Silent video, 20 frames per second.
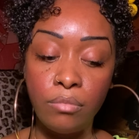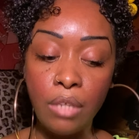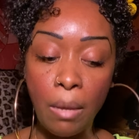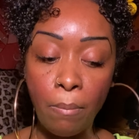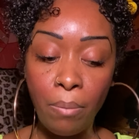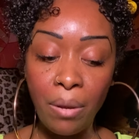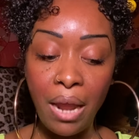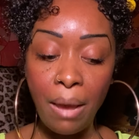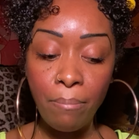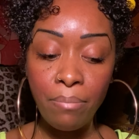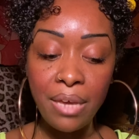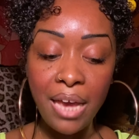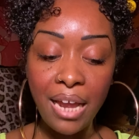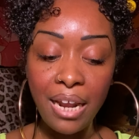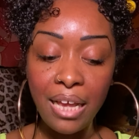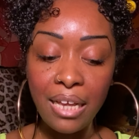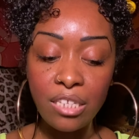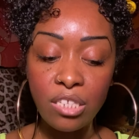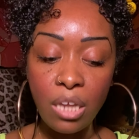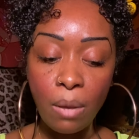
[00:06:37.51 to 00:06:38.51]
But I'm
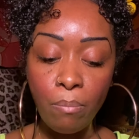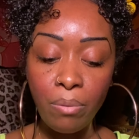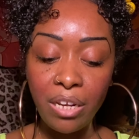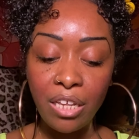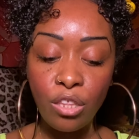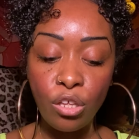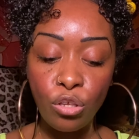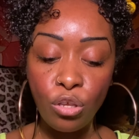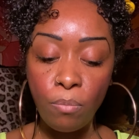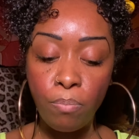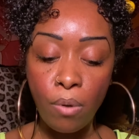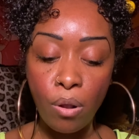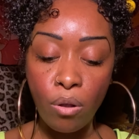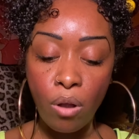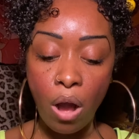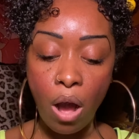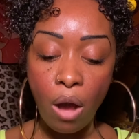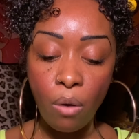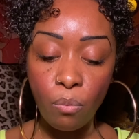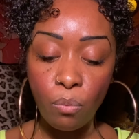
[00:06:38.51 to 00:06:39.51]
getting somebody that you
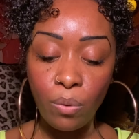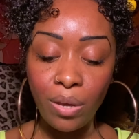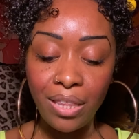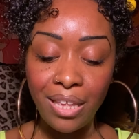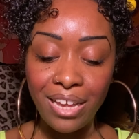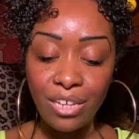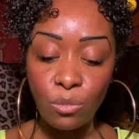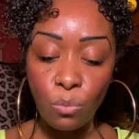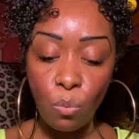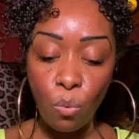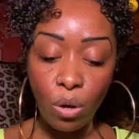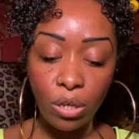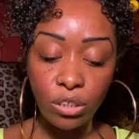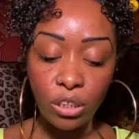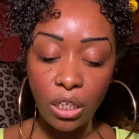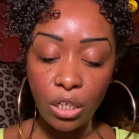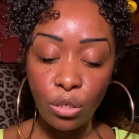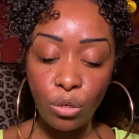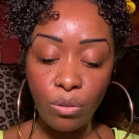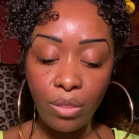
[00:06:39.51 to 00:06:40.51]
broke up with is
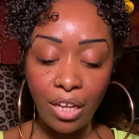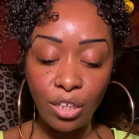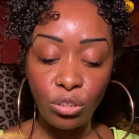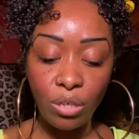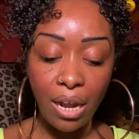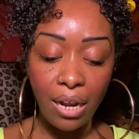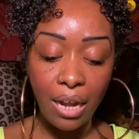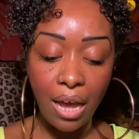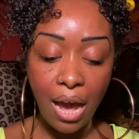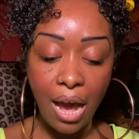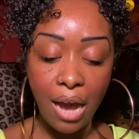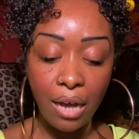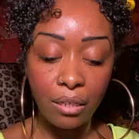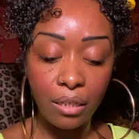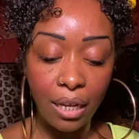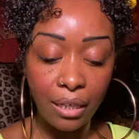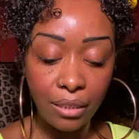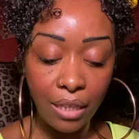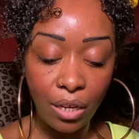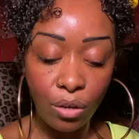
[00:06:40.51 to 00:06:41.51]
watching you. They're trying to act
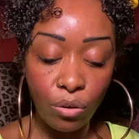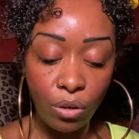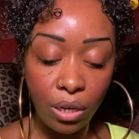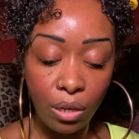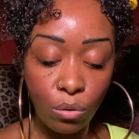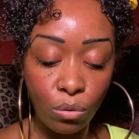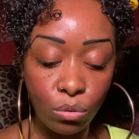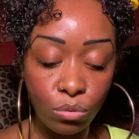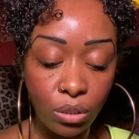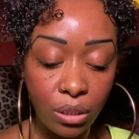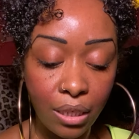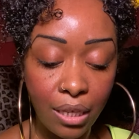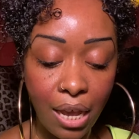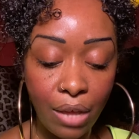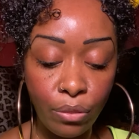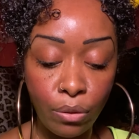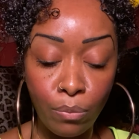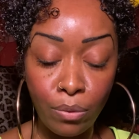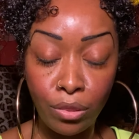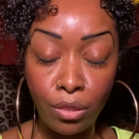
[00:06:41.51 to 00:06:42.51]
like they got it all
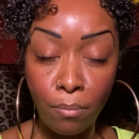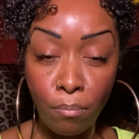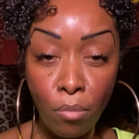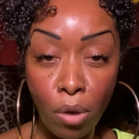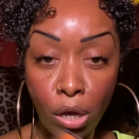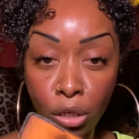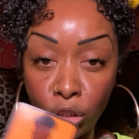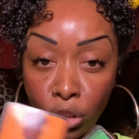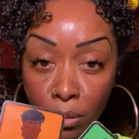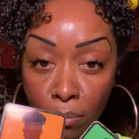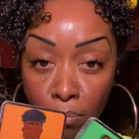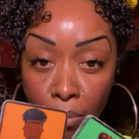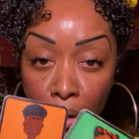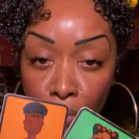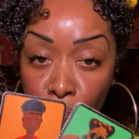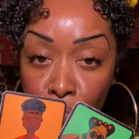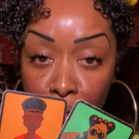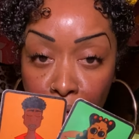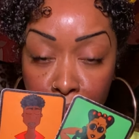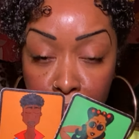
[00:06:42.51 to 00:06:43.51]
together with the Martian,
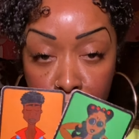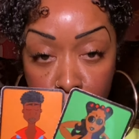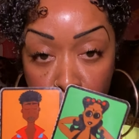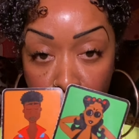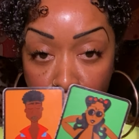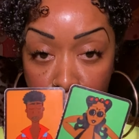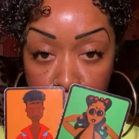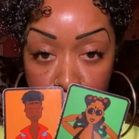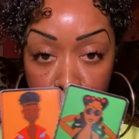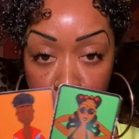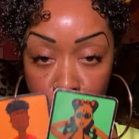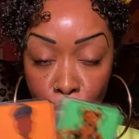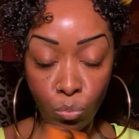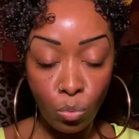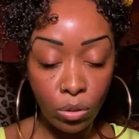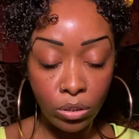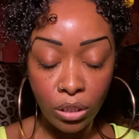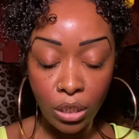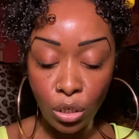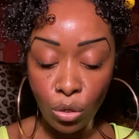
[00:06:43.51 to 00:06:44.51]
but really this person is
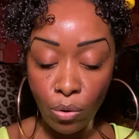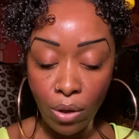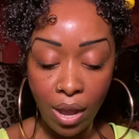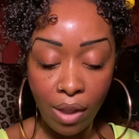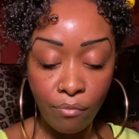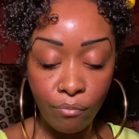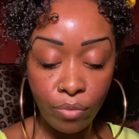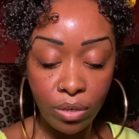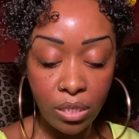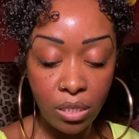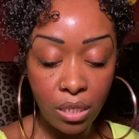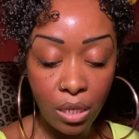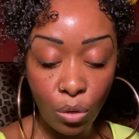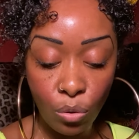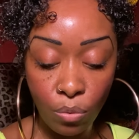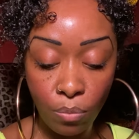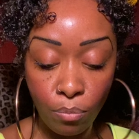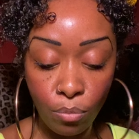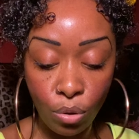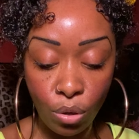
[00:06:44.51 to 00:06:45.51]
watching your every
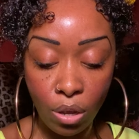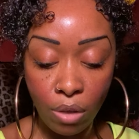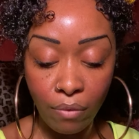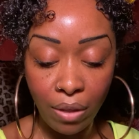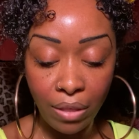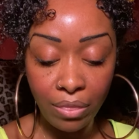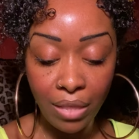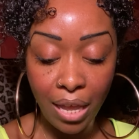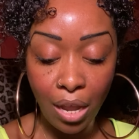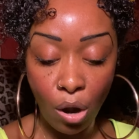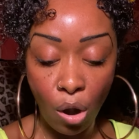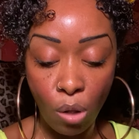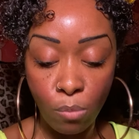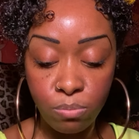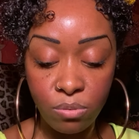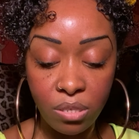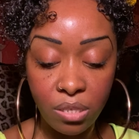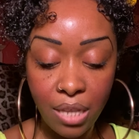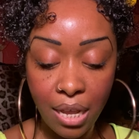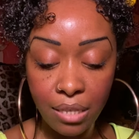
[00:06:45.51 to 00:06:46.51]
single move and they are
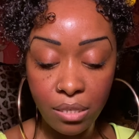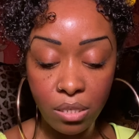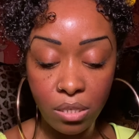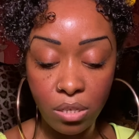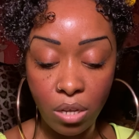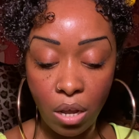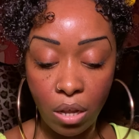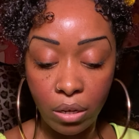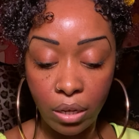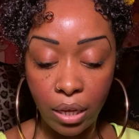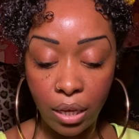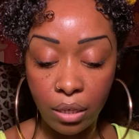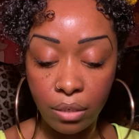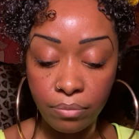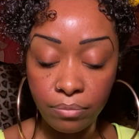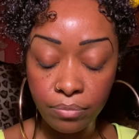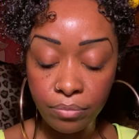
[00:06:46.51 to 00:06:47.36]
obsessed, darling.